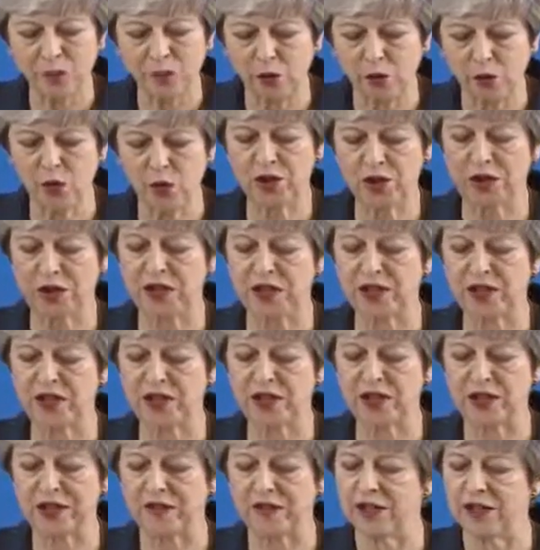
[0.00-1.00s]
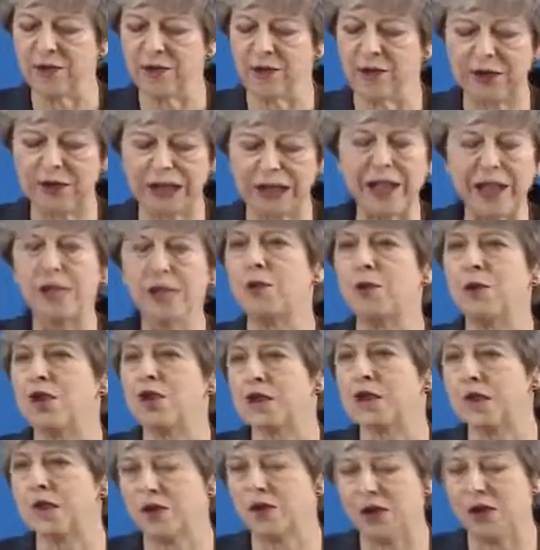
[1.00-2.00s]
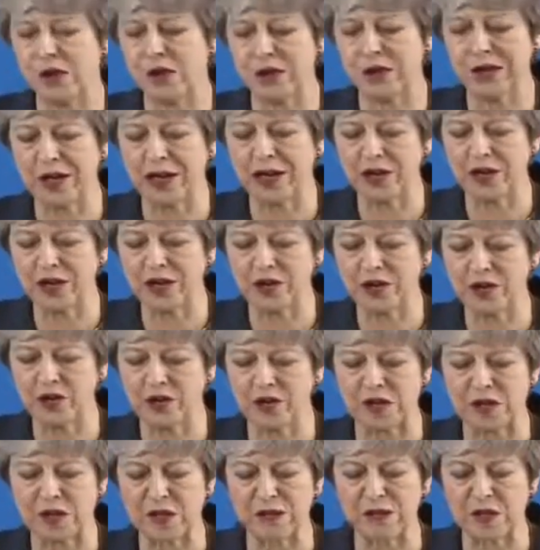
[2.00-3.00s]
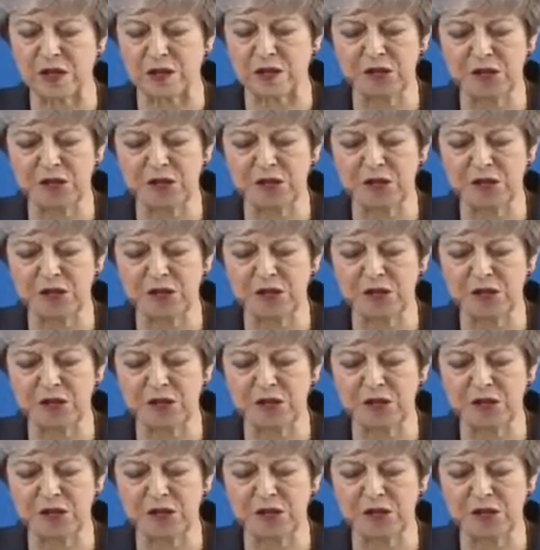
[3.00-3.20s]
broadcasting in the different languages of the UK nations, but